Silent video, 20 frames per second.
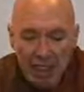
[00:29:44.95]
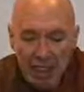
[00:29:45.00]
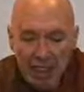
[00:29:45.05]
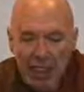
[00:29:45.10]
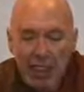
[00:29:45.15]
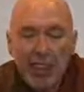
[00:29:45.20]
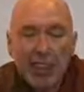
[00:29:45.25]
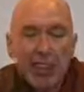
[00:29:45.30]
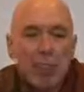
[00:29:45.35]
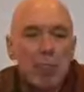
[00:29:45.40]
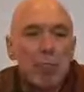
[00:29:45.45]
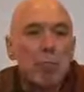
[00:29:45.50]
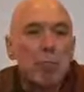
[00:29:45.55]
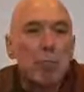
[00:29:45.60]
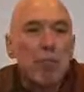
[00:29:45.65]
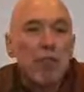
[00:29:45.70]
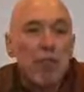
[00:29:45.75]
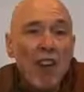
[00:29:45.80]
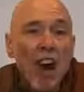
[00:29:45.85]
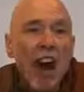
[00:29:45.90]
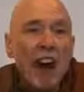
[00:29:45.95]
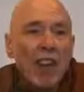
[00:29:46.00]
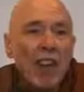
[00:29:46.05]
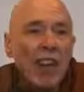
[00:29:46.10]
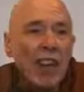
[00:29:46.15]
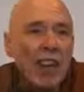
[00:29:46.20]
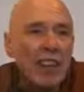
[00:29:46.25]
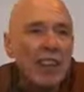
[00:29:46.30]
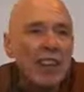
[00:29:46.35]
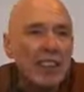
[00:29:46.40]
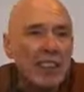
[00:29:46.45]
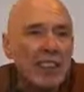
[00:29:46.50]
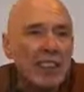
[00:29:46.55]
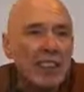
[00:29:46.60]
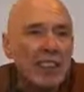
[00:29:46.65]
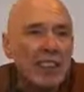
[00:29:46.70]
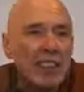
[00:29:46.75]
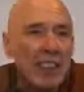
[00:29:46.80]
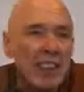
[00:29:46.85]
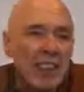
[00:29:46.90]
he
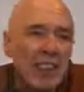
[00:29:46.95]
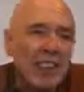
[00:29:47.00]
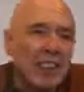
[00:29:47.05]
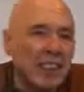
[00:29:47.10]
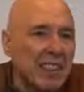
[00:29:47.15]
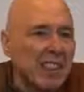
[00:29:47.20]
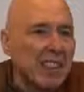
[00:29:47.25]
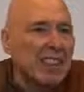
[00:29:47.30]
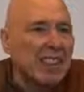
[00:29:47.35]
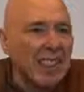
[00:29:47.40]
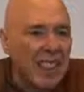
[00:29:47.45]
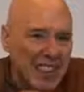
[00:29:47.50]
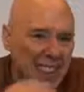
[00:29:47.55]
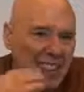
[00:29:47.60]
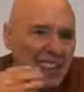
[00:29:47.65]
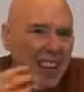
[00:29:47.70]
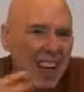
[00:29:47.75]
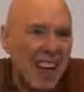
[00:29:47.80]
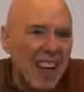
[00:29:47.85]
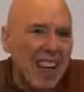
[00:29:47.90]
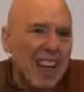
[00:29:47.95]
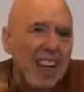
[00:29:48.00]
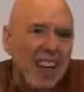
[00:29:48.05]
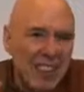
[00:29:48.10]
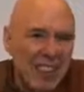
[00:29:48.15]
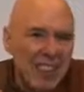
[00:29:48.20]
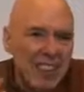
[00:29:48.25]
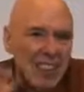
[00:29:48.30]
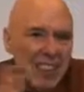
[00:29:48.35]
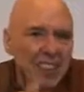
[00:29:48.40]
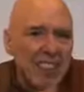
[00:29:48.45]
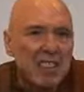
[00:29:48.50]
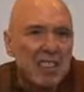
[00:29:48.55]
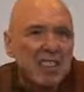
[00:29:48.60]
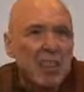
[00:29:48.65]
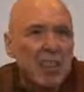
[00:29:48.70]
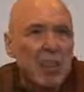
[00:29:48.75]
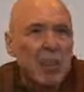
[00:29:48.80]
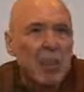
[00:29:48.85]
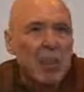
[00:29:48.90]
prevaricates. That is, he starts telling a
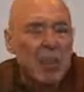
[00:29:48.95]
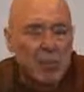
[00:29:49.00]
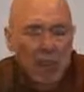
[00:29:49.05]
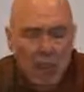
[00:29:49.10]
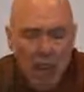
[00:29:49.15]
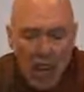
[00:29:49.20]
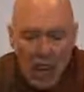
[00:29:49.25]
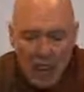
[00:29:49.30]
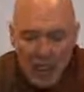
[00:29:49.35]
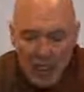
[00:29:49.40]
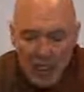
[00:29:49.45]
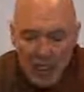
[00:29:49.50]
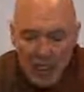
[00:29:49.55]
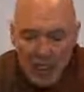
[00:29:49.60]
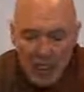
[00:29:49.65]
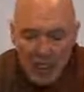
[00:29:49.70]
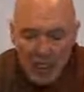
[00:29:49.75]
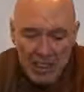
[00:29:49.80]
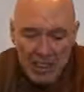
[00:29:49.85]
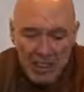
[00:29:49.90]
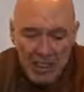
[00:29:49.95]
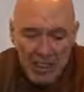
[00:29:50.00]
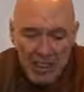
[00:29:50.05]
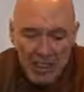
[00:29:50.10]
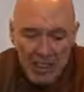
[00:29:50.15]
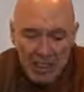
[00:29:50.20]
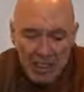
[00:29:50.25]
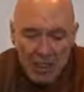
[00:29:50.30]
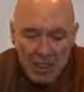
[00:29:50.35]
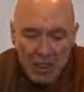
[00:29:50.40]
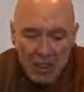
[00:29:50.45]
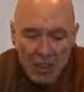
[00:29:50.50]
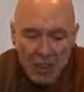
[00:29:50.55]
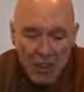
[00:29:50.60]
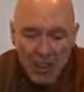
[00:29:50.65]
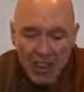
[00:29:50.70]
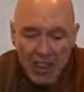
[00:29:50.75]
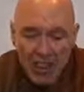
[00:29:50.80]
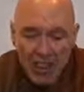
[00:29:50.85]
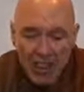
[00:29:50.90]
stream of lies,
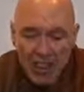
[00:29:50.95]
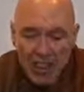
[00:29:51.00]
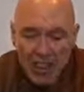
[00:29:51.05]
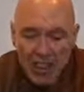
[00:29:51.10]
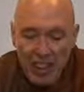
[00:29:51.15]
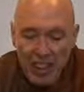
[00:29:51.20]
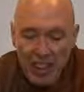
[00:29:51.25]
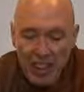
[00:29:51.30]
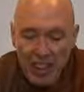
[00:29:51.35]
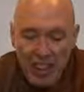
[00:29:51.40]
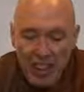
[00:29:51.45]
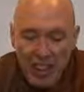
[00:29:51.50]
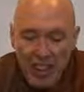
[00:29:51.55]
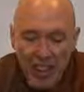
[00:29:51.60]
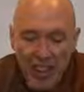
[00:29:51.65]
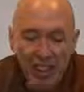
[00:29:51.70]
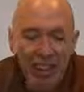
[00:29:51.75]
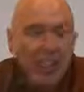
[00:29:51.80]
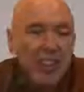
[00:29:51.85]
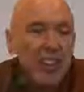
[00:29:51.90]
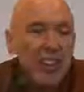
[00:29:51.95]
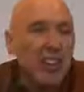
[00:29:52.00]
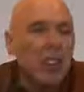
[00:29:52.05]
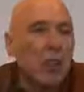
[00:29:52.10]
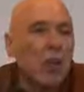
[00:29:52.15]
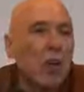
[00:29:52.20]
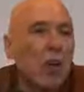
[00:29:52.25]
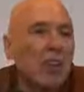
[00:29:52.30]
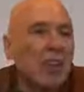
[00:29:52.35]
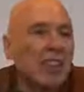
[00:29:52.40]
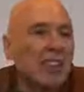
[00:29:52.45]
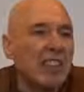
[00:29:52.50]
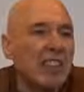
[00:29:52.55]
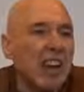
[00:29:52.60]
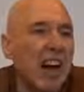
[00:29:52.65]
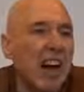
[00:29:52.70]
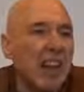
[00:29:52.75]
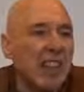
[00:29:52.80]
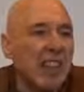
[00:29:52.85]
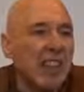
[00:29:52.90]
or he'll lead the talk
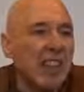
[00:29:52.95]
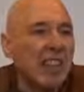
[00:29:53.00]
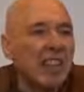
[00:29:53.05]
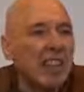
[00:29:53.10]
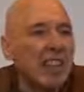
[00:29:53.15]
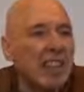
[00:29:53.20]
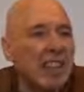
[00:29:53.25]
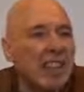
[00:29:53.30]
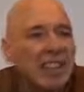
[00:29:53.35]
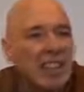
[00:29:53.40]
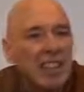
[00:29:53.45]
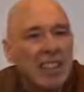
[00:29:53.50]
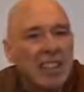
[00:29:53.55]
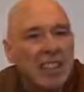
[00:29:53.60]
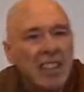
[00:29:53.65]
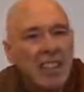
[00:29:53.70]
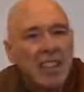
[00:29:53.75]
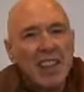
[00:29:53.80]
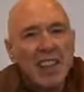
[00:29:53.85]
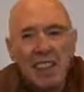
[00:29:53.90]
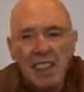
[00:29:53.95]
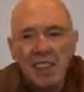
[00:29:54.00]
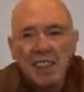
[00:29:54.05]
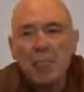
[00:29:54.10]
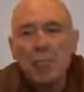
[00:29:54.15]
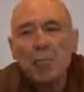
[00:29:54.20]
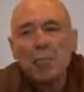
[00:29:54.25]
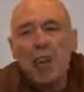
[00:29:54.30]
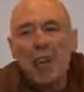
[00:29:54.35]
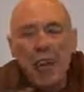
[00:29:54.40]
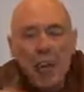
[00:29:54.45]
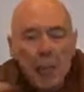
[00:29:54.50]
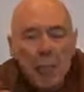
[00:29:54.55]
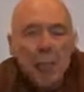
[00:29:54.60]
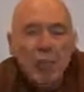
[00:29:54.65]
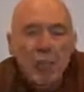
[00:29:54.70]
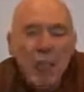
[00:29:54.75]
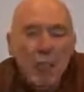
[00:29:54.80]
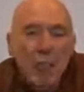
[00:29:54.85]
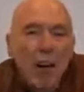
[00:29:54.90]
aside. That is, he'll bring up
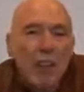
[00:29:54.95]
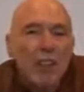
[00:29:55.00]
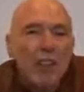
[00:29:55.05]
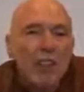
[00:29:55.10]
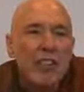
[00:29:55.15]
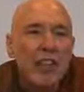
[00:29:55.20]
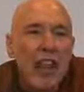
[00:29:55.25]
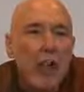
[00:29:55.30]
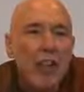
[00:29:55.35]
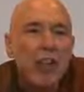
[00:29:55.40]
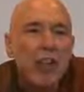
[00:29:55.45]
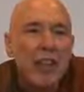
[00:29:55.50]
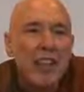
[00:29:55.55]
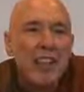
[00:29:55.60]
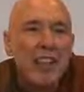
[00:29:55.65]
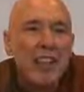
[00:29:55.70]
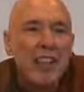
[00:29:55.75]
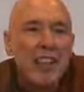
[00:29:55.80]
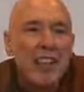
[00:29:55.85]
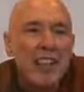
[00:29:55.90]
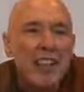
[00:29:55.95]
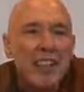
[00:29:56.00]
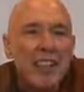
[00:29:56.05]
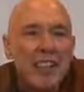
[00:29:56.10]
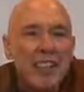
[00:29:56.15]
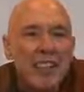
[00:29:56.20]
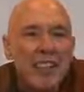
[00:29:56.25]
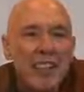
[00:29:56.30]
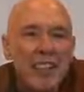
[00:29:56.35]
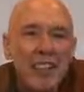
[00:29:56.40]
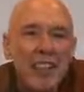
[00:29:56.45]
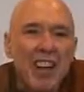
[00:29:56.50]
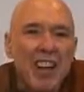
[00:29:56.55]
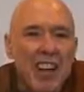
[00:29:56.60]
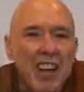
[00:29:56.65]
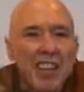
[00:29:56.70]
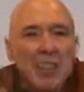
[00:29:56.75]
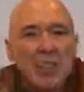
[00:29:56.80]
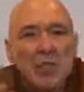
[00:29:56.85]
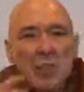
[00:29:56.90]
some other topic
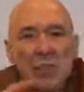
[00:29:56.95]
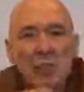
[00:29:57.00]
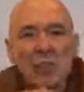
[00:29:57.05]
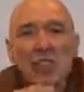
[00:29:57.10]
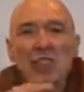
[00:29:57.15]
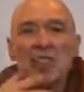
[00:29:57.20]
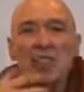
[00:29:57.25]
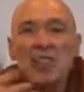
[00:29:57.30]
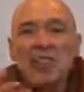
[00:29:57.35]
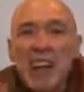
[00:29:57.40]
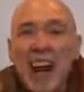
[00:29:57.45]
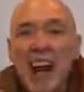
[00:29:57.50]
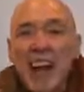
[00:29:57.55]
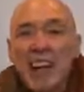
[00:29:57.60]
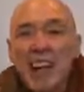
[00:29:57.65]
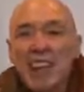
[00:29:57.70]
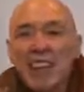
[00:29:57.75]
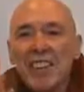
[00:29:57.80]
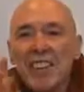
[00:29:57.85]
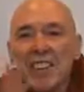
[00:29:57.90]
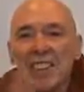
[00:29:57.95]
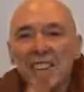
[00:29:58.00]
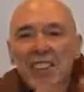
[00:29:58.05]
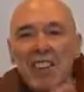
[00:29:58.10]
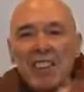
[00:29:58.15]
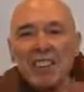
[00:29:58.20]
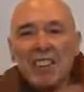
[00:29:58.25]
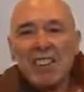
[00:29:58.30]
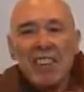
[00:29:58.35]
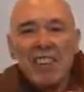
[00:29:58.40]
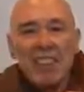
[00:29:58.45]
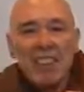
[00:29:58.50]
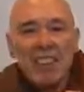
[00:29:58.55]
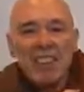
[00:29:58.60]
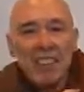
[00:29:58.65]
trying to distract the discussion.